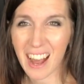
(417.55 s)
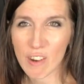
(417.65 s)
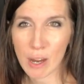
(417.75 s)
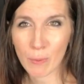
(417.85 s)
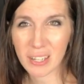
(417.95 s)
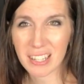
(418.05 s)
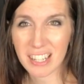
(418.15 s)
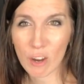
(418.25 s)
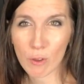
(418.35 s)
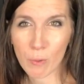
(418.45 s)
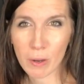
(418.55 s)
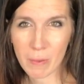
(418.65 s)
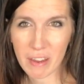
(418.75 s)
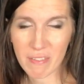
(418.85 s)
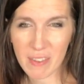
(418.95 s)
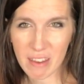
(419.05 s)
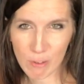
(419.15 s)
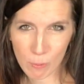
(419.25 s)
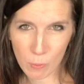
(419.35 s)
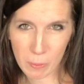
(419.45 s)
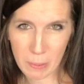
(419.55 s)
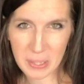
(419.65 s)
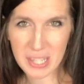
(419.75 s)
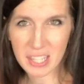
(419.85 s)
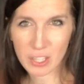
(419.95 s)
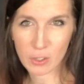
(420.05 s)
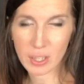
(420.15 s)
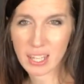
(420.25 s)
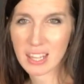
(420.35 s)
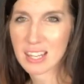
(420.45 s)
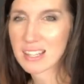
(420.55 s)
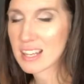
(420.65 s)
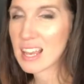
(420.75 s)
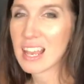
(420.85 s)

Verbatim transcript: All right, we're gonna start with one of my favorite warm ups. It's gonna go like this.